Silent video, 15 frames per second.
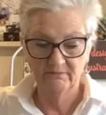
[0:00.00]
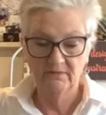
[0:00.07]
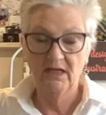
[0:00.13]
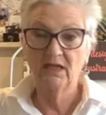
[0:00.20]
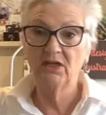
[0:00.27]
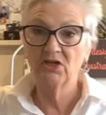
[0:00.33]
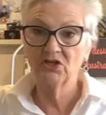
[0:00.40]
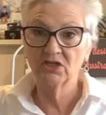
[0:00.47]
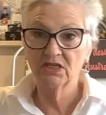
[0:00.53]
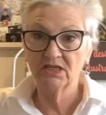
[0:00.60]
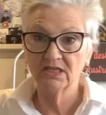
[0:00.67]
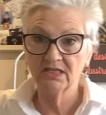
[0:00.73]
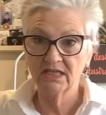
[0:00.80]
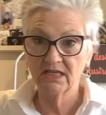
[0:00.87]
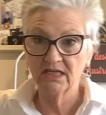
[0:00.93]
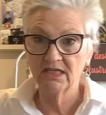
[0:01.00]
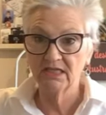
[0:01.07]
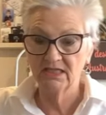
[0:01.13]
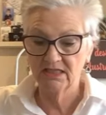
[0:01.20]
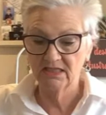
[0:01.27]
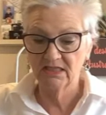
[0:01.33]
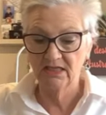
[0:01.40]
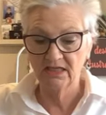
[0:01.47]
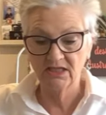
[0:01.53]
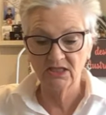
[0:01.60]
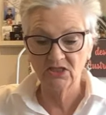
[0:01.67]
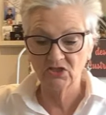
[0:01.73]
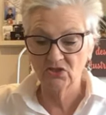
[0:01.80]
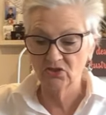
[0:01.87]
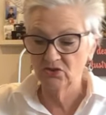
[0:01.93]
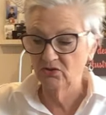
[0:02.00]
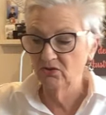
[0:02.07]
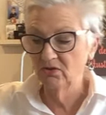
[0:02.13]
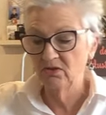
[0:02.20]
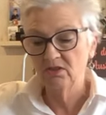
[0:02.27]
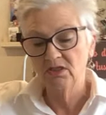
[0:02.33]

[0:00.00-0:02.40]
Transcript: and as you can see it is in this too,